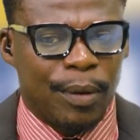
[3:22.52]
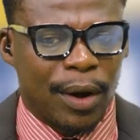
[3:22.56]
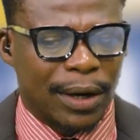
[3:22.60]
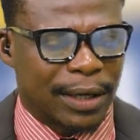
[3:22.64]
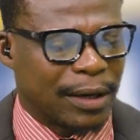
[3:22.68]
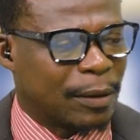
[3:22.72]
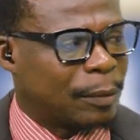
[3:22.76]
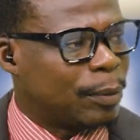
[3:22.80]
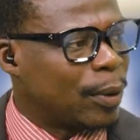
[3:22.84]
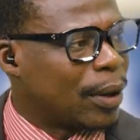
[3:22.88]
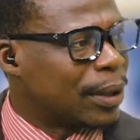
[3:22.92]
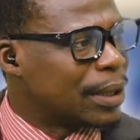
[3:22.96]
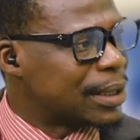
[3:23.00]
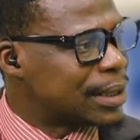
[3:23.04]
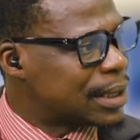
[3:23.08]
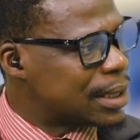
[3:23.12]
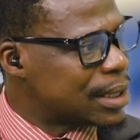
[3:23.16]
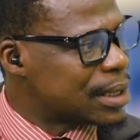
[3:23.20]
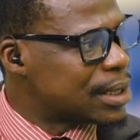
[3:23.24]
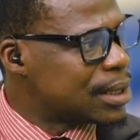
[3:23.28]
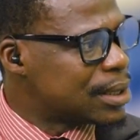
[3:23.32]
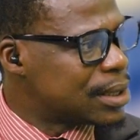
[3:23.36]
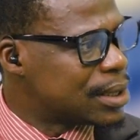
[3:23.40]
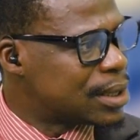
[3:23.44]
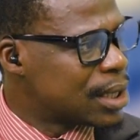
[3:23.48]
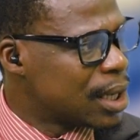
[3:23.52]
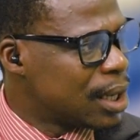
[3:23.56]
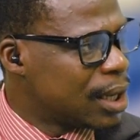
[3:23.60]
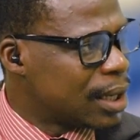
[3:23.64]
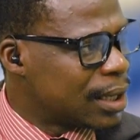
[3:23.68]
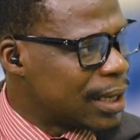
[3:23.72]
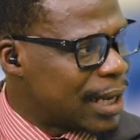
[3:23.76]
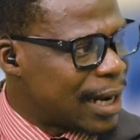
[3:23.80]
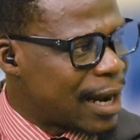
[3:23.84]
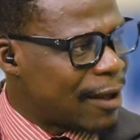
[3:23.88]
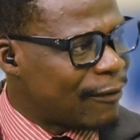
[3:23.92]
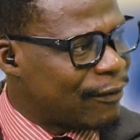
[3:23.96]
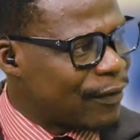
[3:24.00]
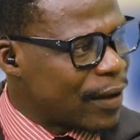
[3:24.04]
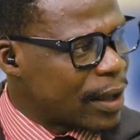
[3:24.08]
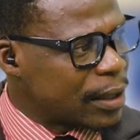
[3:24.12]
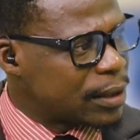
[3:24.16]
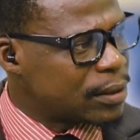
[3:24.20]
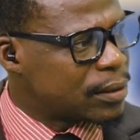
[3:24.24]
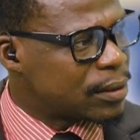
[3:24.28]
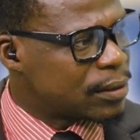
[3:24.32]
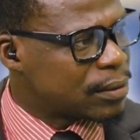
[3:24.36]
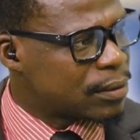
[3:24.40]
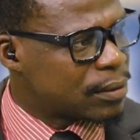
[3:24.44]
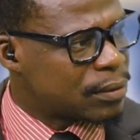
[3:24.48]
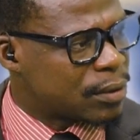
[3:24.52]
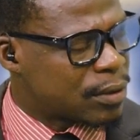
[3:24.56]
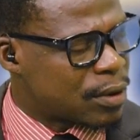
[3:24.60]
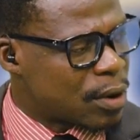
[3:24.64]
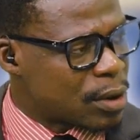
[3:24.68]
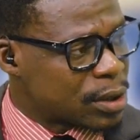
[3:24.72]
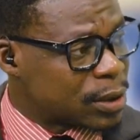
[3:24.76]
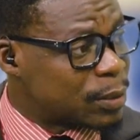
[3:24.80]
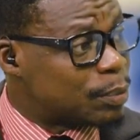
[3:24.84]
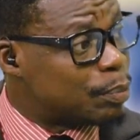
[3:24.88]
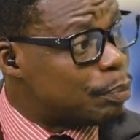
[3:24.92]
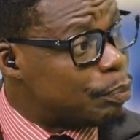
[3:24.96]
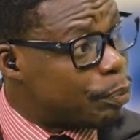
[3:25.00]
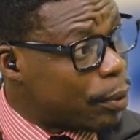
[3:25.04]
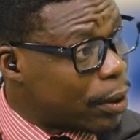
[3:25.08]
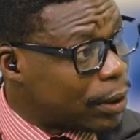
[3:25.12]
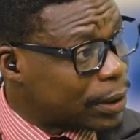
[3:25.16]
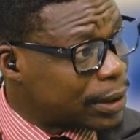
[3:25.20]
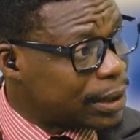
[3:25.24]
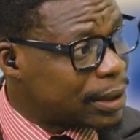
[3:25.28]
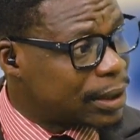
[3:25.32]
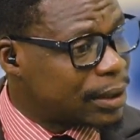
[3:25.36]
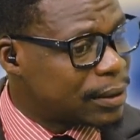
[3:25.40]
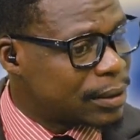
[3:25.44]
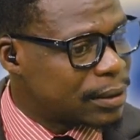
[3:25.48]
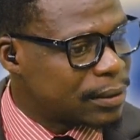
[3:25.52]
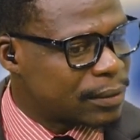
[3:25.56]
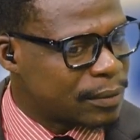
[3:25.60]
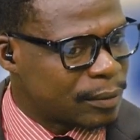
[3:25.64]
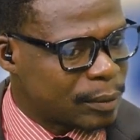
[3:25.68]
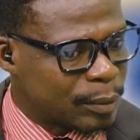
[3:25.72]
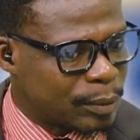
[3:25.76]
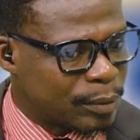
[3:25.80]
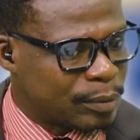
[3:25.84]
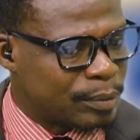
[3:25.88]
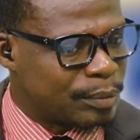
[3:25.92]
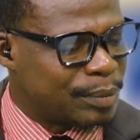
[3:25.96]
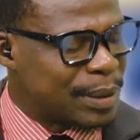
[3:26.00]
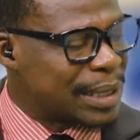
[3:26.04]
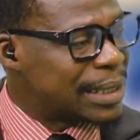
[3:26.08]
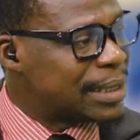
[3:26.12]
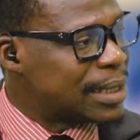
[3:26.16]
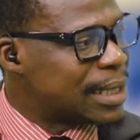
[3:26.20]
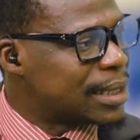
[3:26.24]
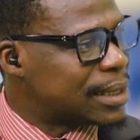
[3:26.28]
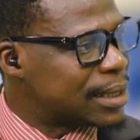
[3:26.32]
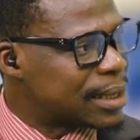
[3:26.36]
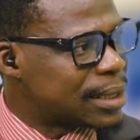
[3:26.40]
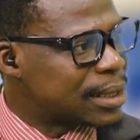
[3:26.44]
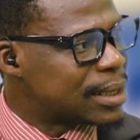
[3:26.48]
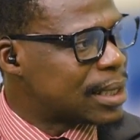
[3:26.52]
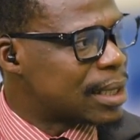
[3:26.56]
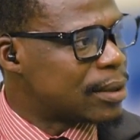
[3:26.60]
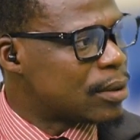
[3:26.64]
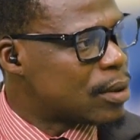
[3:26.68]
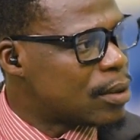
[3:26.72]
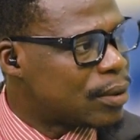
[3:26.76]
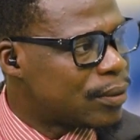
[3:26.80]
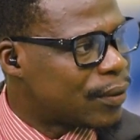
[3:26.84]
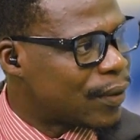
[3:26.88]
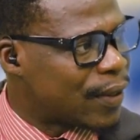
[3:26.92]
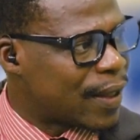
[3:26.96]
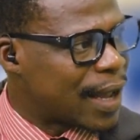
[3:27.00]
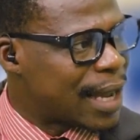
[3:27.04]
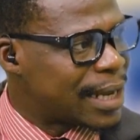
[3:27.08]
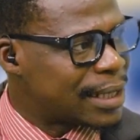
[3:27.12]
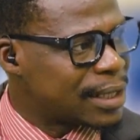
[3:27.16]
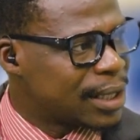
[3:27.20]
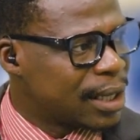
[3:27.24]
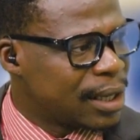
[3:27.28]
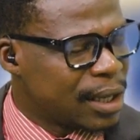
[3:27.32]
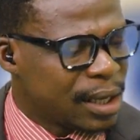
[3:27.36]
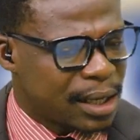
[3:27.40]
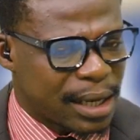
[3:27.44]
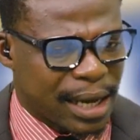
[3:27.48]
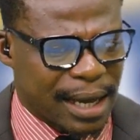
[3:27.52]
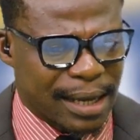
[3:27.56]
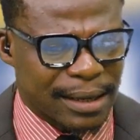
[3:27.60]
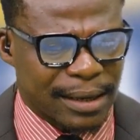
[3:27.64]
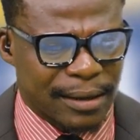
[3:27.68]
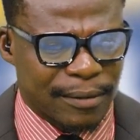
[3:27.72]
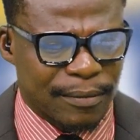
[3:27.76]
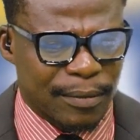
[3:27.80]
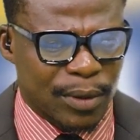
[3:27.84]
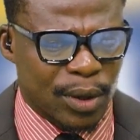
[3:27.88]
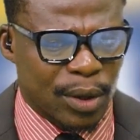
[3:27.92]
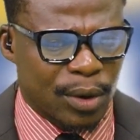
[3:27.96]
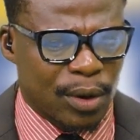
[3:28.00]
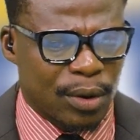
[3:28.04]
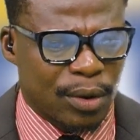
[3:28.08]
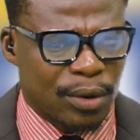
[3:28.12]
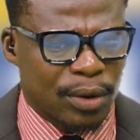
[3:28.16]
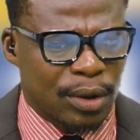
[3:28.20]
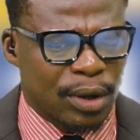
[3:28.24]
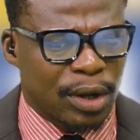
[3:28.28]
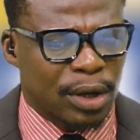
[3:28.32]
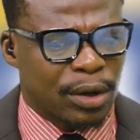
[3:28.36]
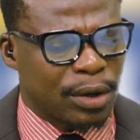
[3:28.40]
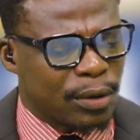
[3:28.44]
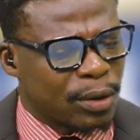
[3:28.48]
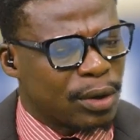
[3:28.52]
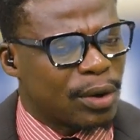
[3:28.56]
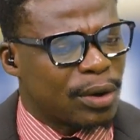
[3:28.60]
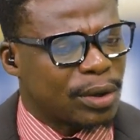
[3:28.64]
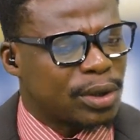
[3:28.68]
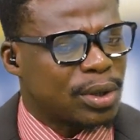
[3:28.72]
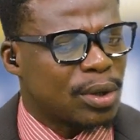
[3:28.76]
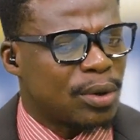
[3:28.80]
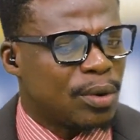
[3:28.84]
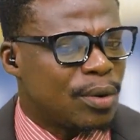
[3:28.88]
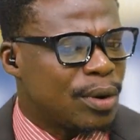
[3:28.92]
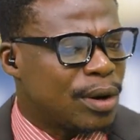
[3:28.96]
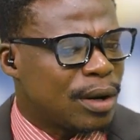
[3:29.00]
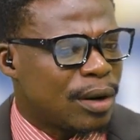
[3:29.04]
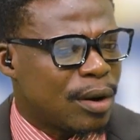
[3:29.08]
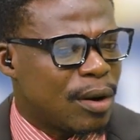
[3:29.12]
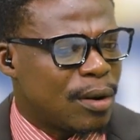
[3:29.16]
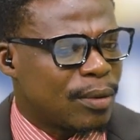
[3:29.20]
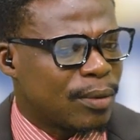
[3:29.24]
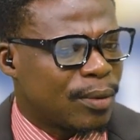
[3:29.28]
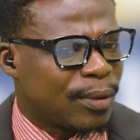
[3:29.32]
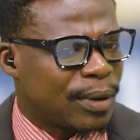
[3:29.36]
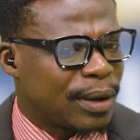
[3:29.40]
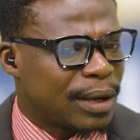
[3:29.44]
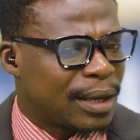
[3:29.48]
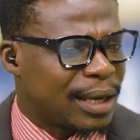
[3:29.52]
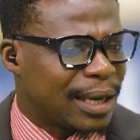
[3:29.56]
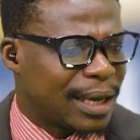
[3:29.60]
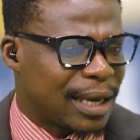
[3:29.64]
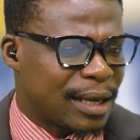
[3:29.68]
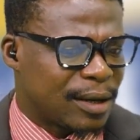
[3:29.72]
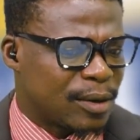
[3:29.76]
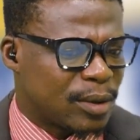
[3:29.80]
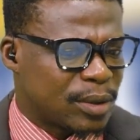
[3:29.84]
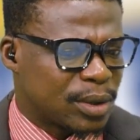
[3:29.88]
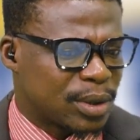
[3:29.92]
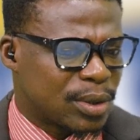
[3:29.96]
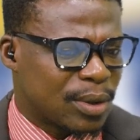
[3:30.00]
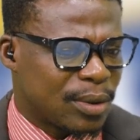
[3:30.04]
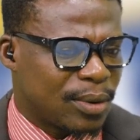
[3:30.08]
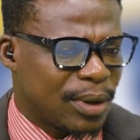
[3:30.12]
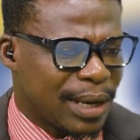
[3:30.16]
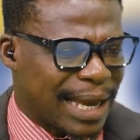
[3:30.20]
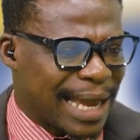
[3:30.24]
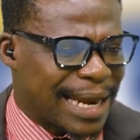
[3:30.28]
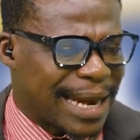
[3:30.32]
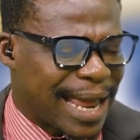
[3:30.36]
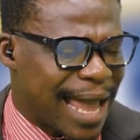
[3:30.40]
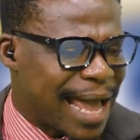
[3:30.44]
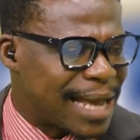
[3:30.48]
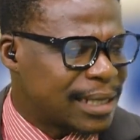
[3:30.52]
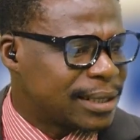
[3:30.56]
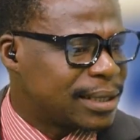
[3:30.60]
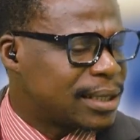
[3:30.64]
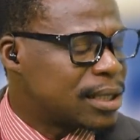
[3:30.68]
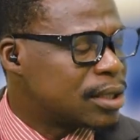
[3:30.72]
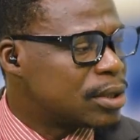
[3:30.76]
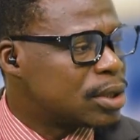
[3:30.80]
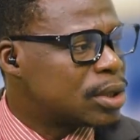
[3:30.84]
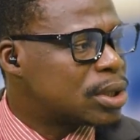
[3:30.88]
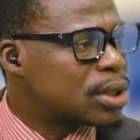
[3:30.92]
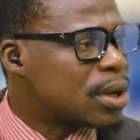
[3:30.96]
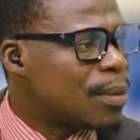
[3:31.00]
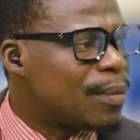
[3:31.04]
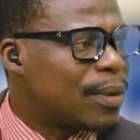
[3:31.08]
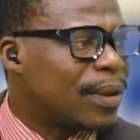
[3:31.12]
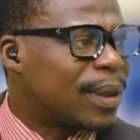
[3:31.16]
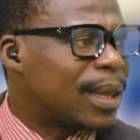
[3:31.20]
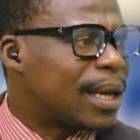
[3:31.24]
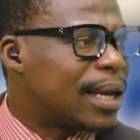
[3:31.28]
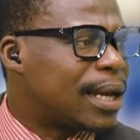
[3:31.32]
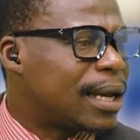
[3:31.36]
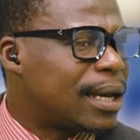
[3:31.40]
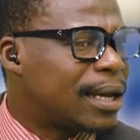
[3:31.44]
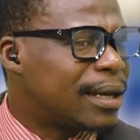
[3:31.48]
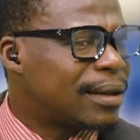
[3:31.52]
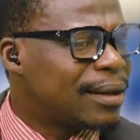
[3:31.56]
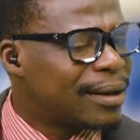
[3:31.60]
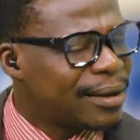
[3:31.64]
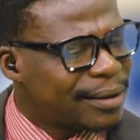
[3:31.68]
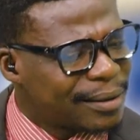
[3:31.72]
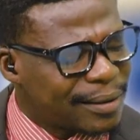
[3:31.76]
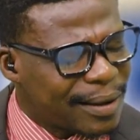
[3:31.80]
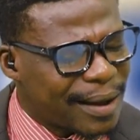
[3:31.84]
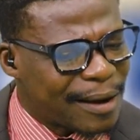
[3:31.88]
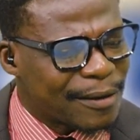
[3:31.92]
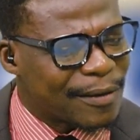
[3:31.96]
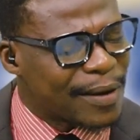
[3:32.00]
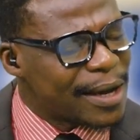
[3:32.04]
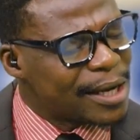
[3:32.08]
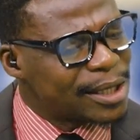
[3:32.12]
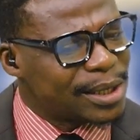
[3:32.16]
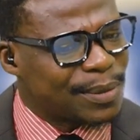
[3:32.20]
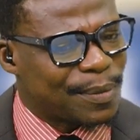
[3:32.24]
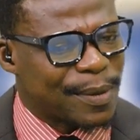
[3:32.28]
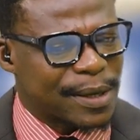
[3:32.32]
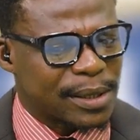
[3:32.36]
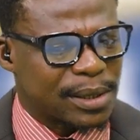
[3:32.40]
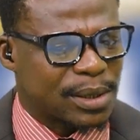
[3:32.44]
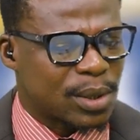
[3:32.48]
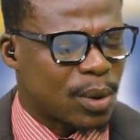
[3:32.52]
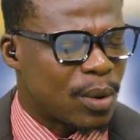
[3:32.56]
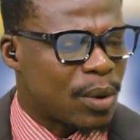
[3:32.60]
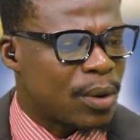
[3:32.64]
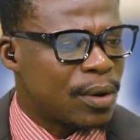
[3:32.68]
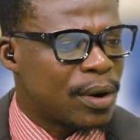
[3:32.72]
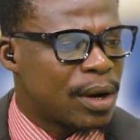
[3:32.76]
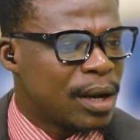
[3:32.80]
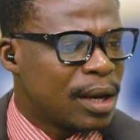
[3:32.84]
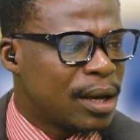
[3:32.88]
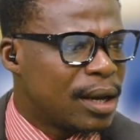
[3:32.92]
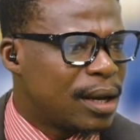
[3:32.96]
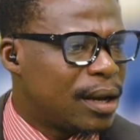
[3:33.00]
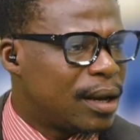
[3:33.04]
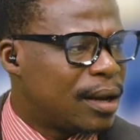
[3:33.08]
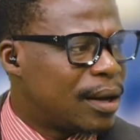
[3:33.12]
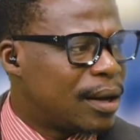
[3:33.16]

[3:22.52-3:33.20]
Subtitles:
policies that affect cross-border businesses and all that, could also go a long way in also enhancing some of the arrangements or